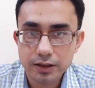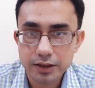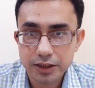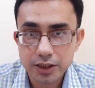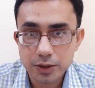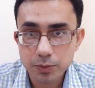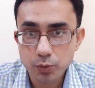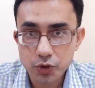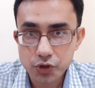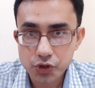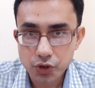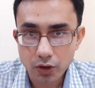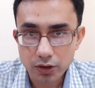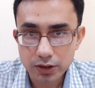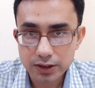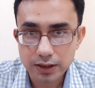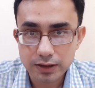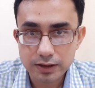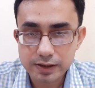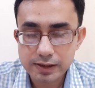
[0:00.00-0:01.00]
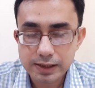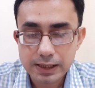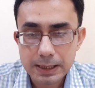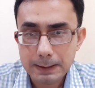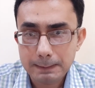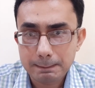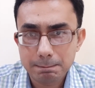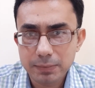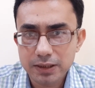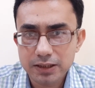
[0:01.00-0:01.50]
keyboard shortcuts,
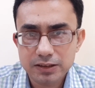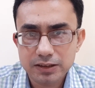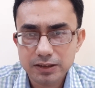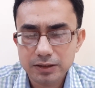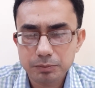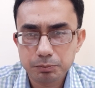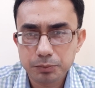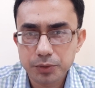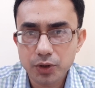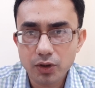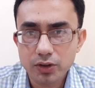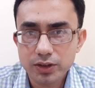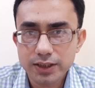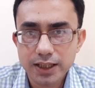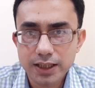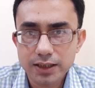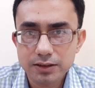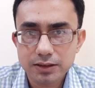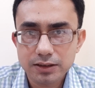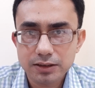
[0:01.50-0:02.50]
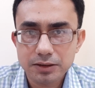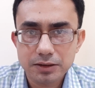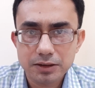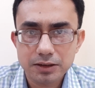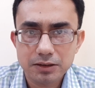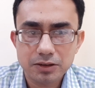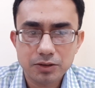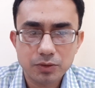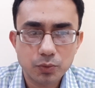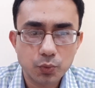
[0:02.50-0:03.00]
but beyond that,
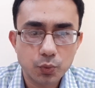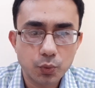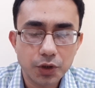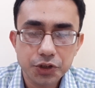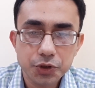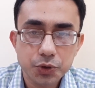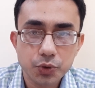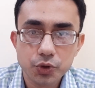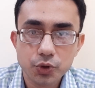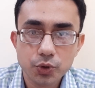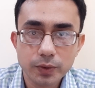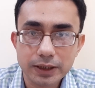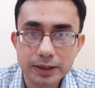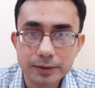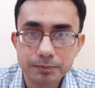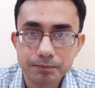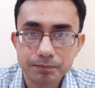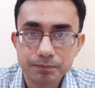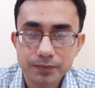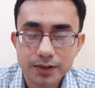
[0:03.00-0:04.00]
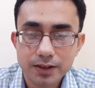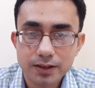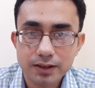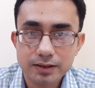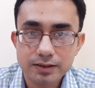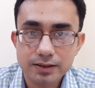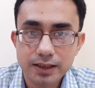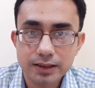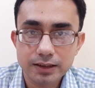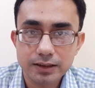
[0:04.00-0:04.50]
what are you doing
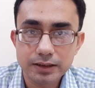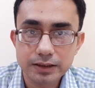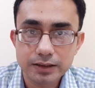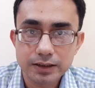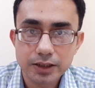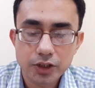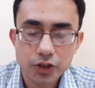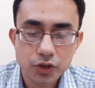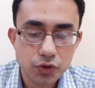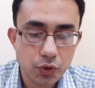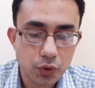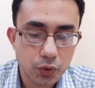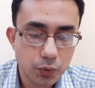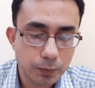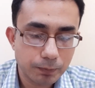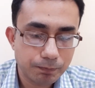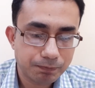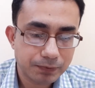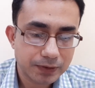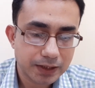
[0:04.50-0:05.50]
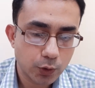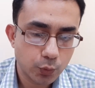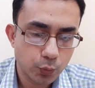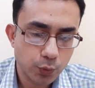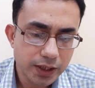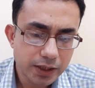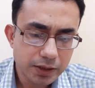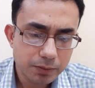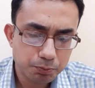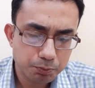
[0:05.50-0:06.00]
exactly? So
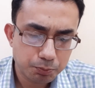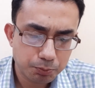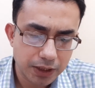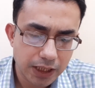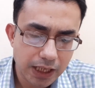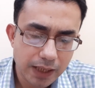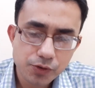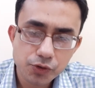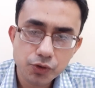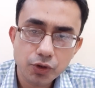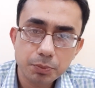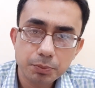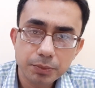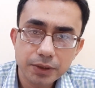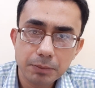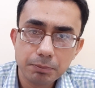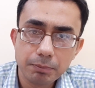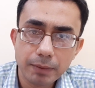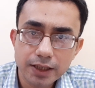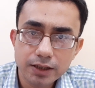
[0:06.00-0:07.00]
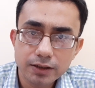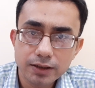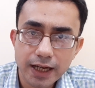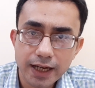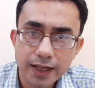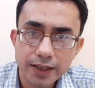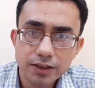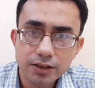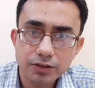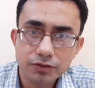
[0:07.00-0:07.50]
will it perhaps not be a better
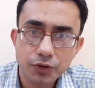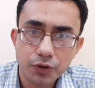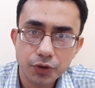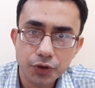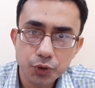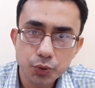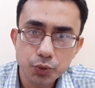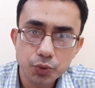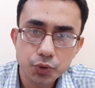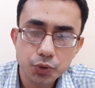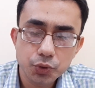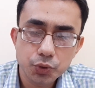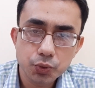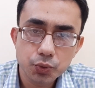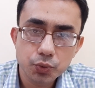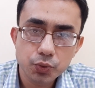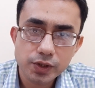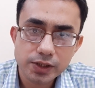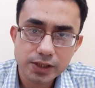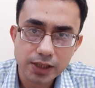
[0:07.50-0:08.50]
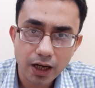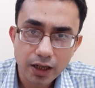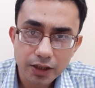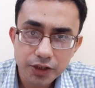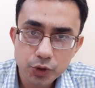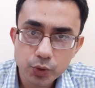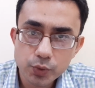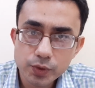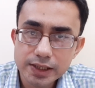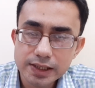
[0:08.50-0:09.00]
idea for you to
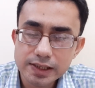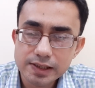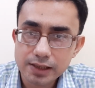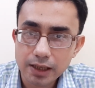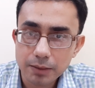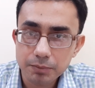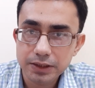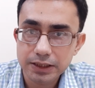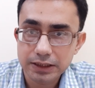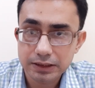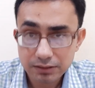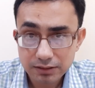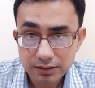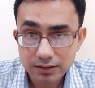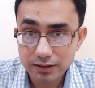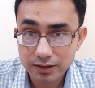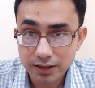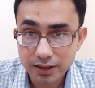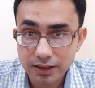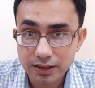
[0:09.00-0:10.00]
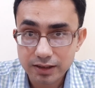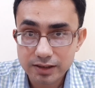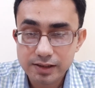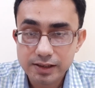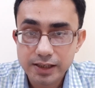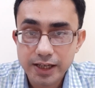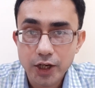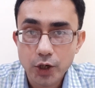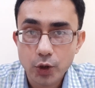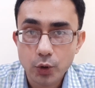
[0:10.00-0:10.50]
start using something, Linux,
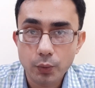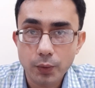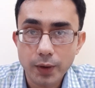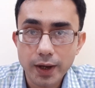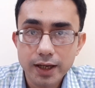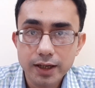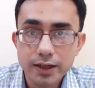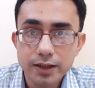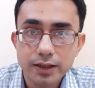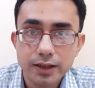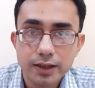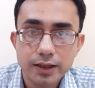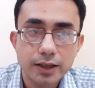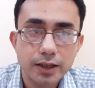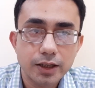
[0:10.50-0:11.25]
where